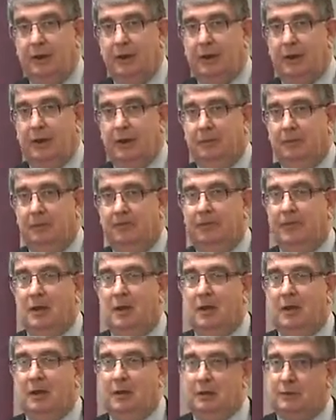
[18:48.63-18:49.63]

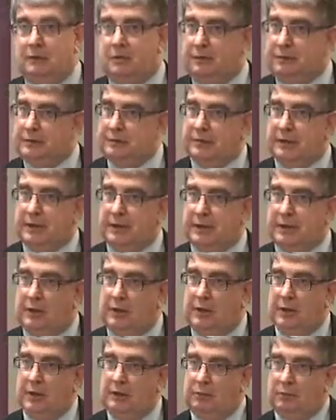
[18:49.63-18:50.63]
It's not to say
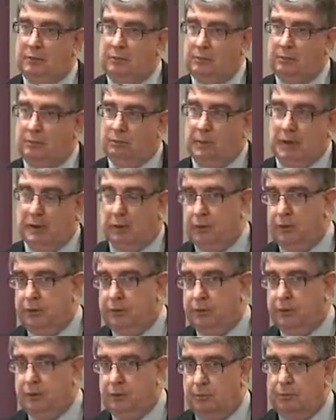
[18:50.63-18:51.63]
you're going to
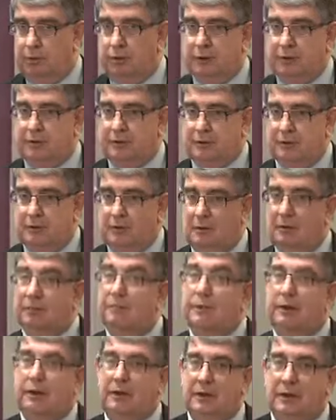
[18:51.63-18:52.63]
include in your price,
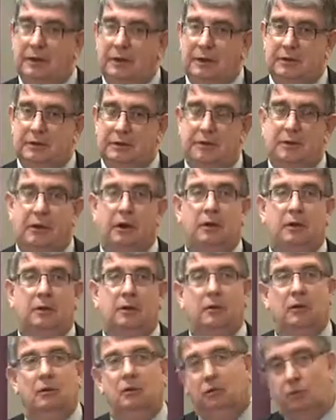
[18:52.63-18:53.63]
but you need to
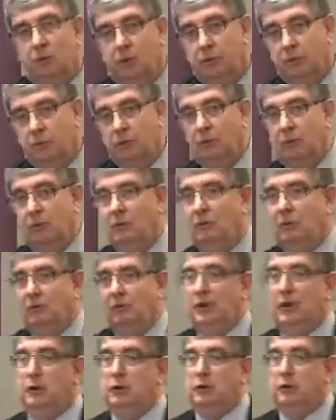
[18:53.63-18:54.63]
know what the
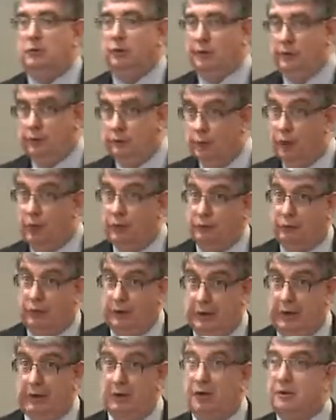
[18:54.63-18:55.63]
value of what you're
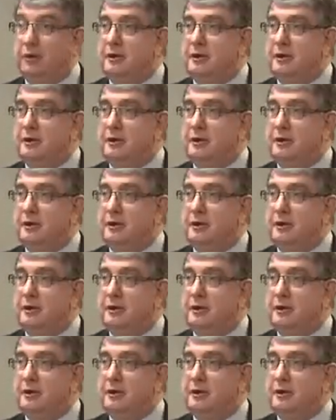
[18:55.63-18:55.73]
offering,